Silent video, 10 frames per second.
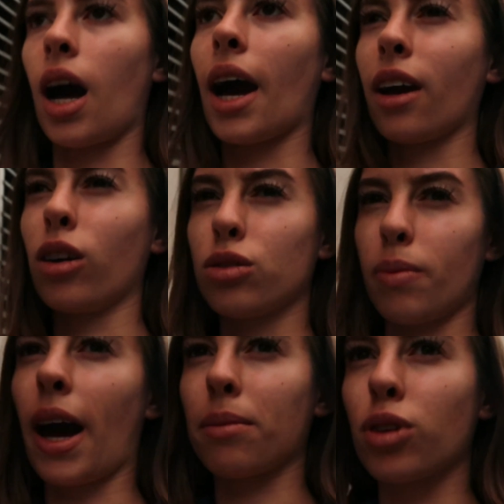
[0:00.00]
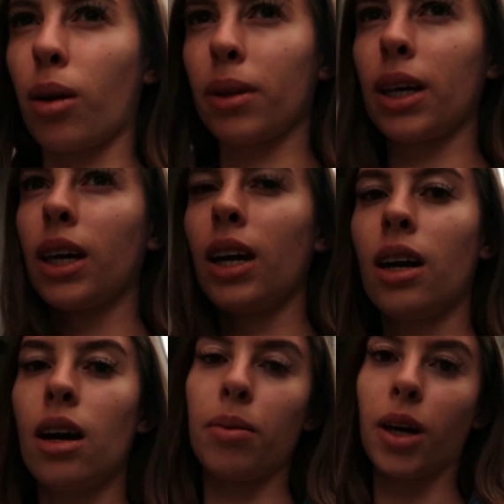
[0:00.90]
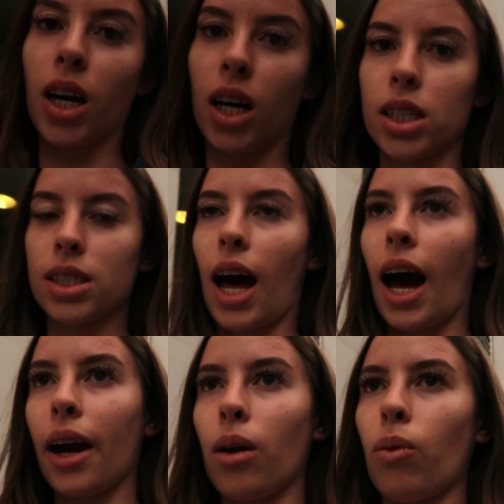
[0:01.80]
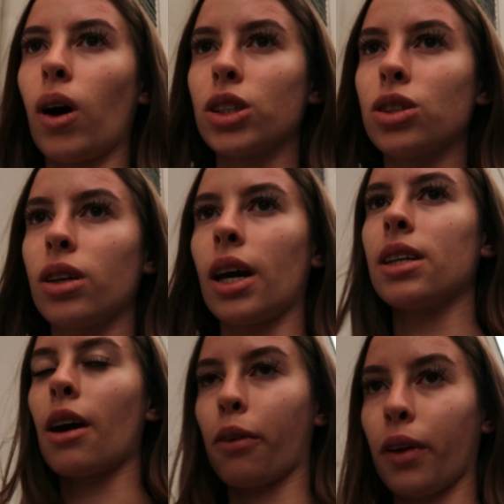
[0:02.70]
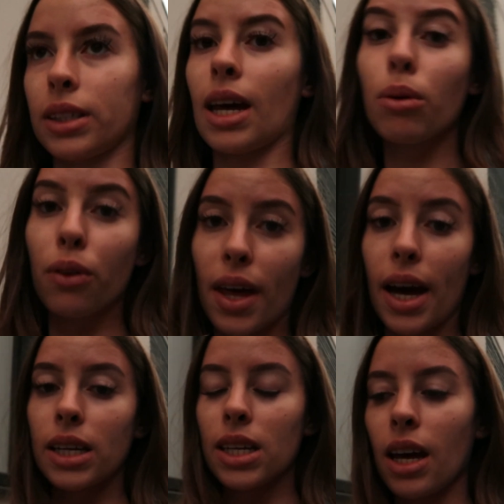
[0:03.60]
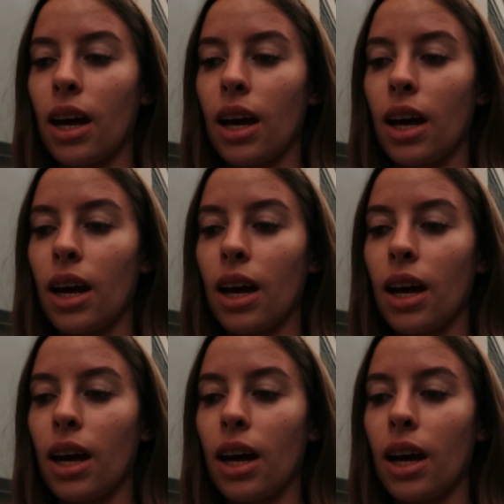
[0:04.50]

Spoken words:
I go to bed probably, because I want to get everything done with that.